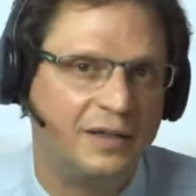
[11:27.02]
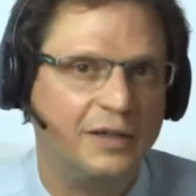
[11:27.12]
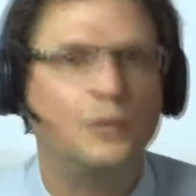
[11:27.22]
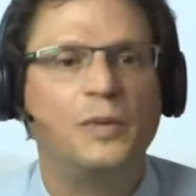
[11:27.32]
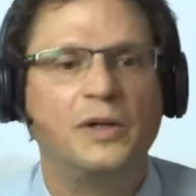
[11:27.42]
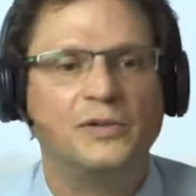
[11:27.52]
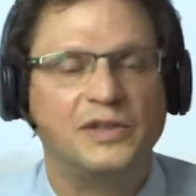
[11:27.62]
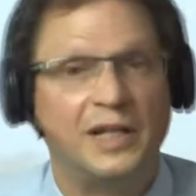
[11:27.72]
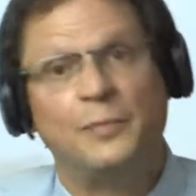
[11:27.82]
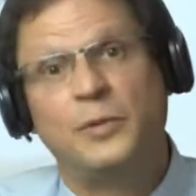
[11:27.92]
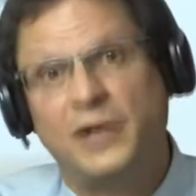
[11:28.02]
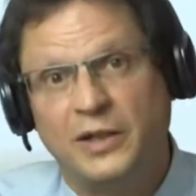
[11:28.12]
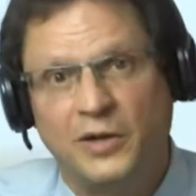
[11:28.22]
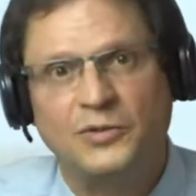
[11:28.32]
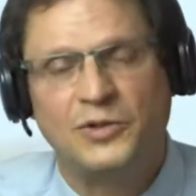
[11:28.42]
new builds and
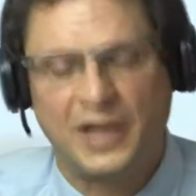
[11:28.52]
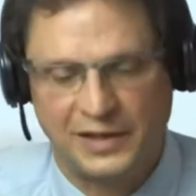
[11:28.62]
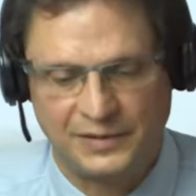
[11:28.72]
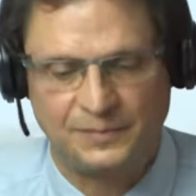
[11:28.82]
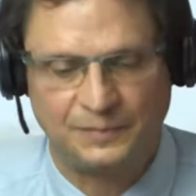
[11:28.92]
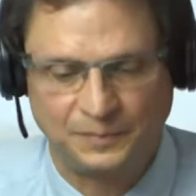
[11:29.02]
upgrade contracts.